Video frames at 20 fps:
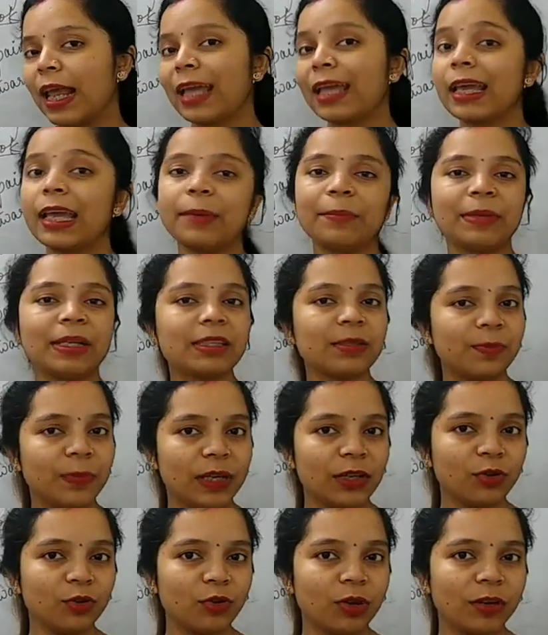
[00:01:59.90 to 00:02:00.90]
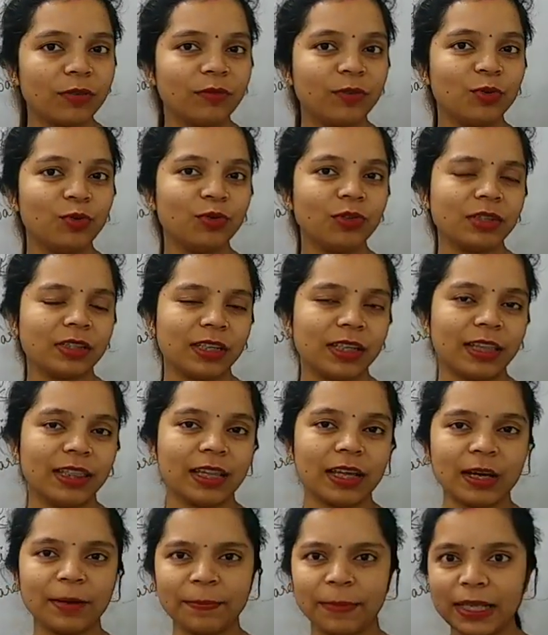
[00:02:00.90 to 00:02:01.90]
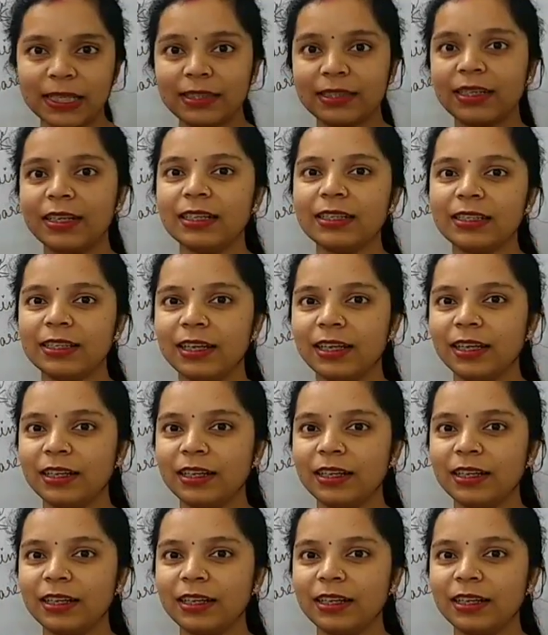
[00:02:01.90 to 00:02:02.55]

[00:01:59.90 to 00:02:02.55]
Like MS Paint you have used, in that pencil is